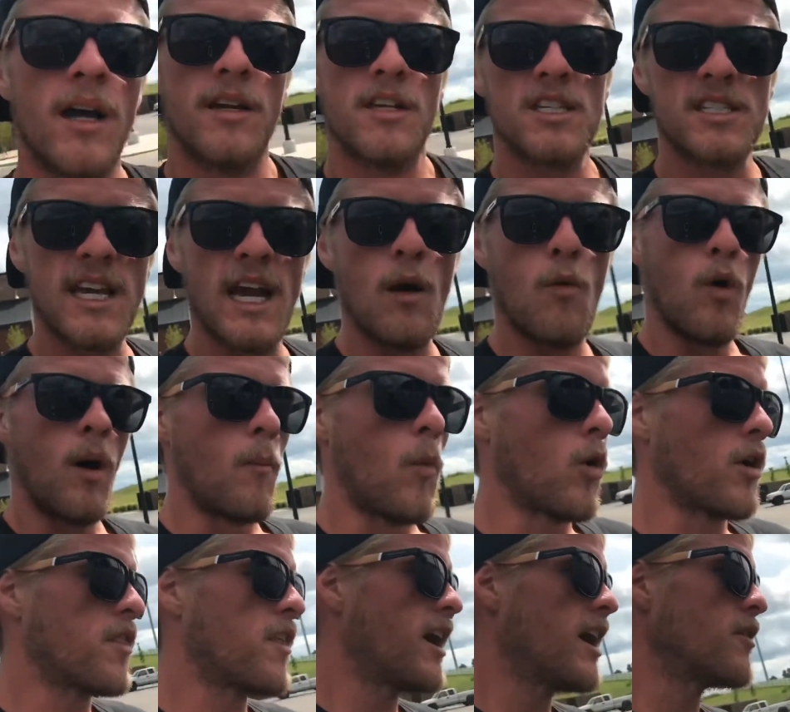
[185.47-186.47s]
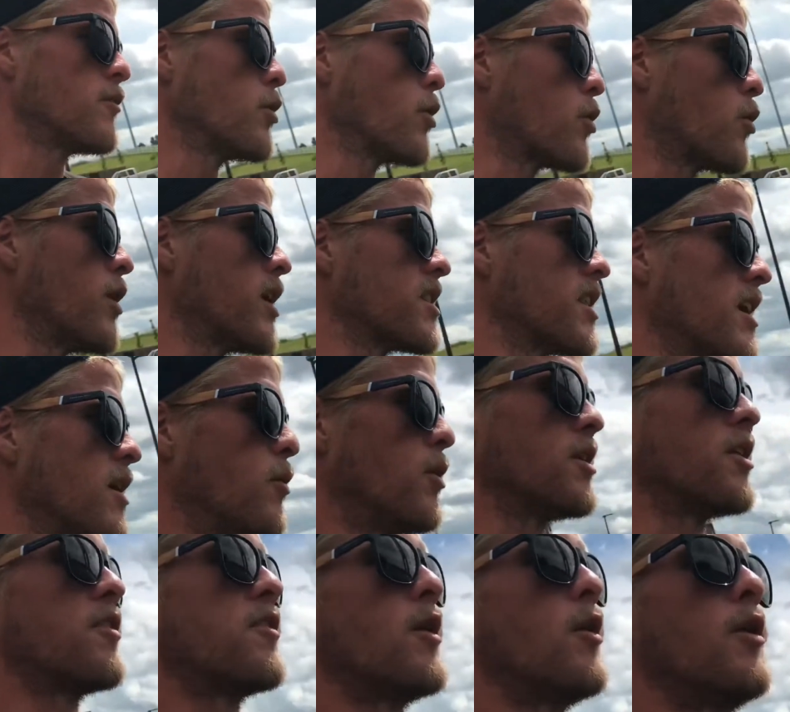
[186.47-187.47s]
just got one more thing real quick that I
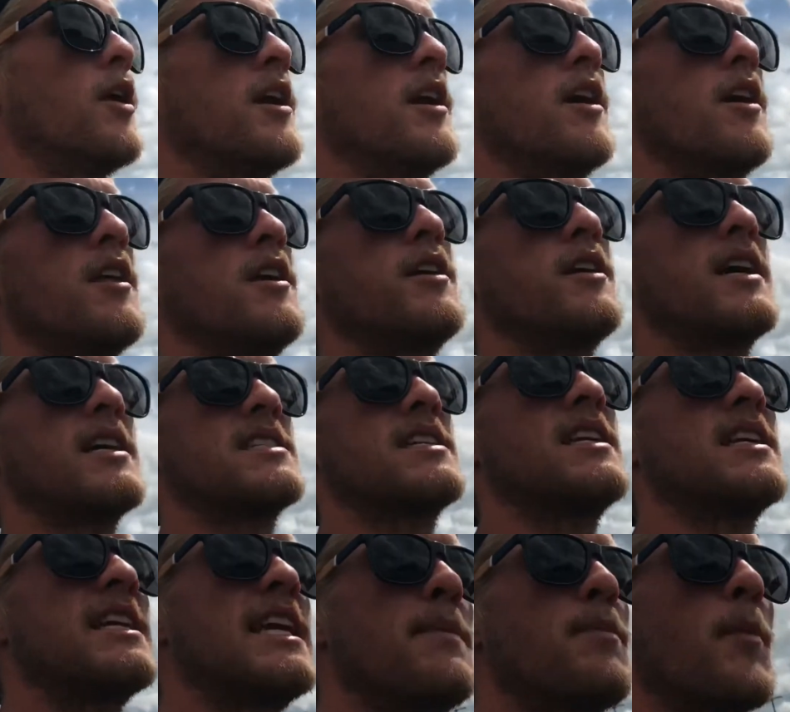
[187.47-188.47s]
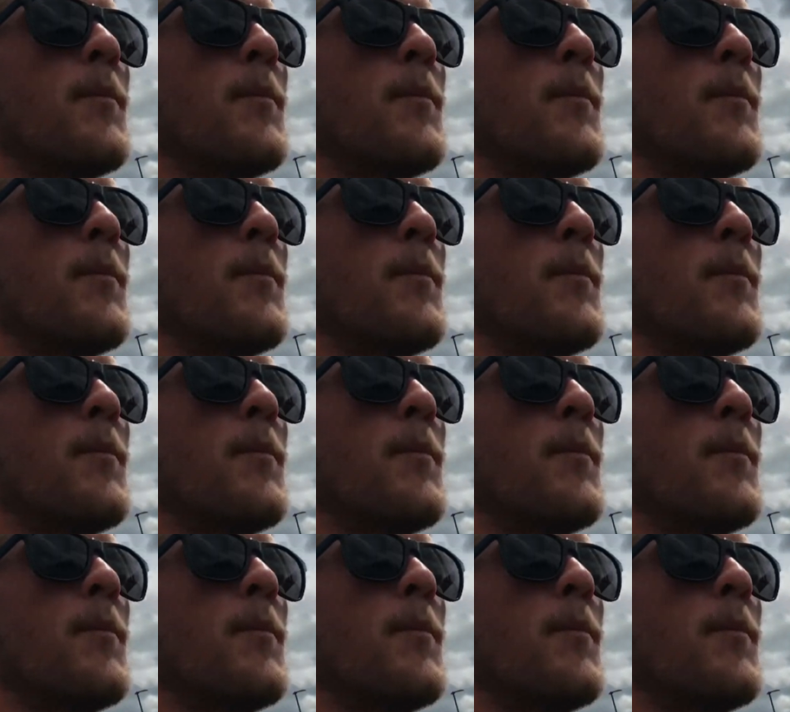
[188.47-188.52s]
wanted to throw in here that you guys need to keep in